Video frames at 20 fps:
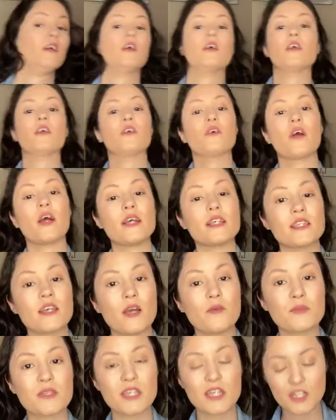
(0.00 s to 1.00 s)
You guys,
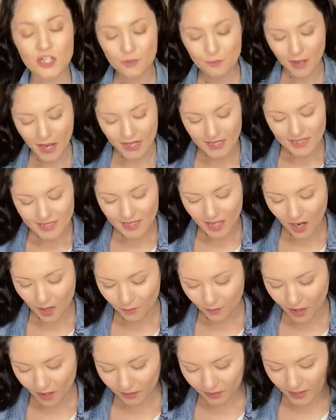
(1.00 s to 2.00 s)
I'm such a mess. I've
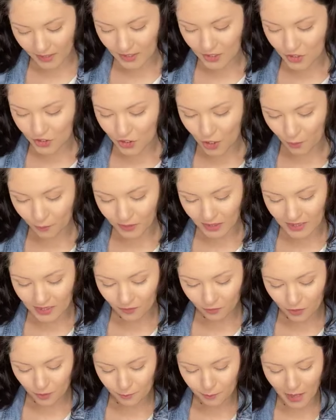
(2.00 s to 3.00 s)
got like so many
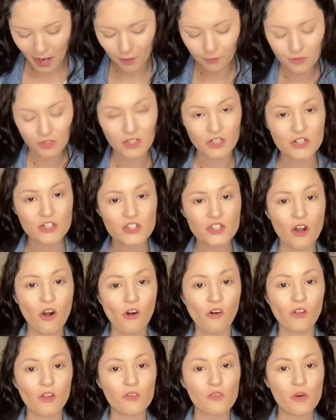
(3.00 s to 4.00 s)
different powders
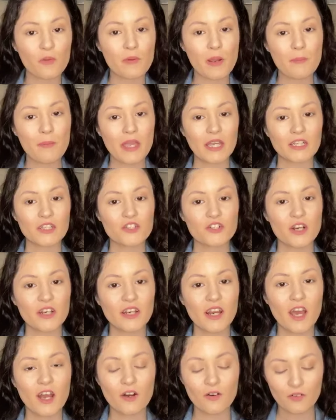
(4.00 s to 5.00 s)
all over my pants right
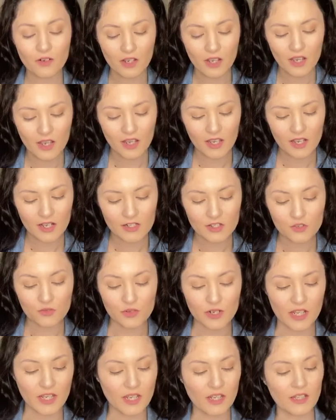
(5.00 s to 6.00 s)
now. It's
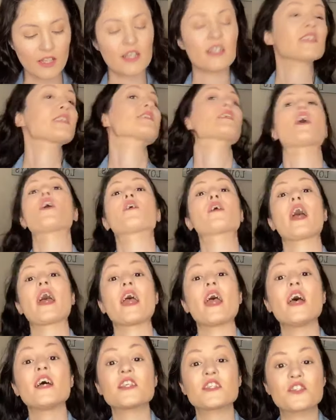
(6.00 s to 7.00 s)
ridiculous. Okay,
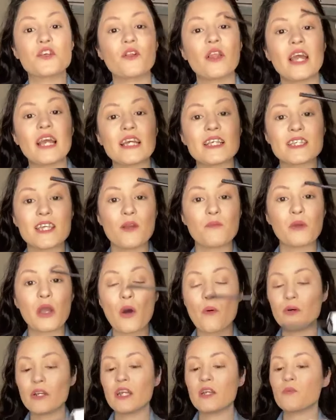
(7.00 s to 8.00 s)
so like I said, I'm
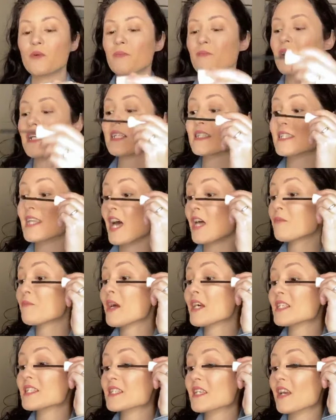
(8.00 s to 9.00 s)
going in with my Zen
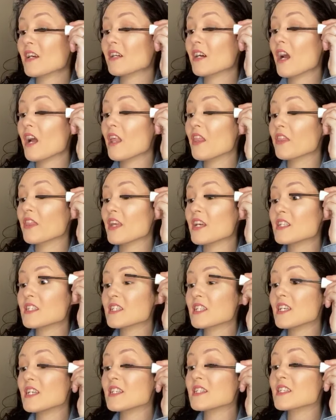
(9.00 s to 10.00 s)
mascara. This
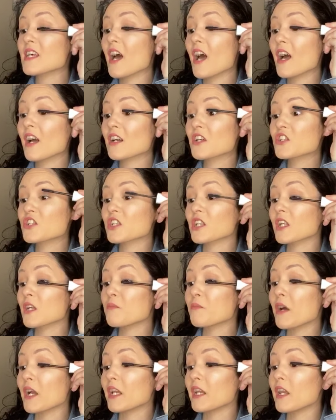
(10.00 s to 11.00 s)
is actually
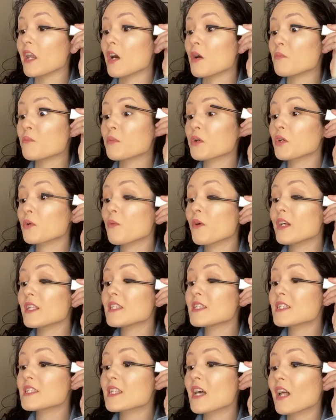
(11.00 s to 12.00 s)
my
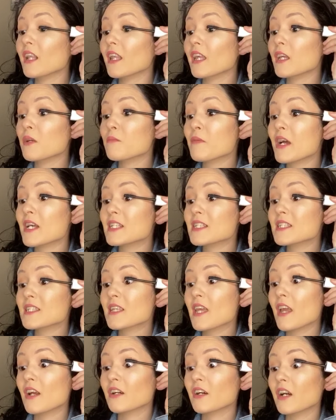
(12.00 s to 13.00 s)
#1 selling
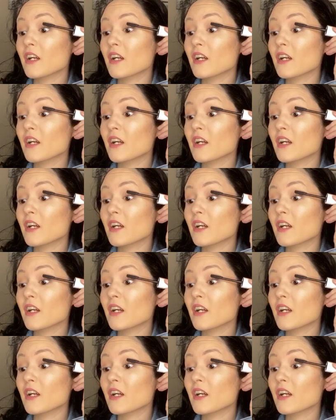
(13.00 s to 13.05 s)
mascara,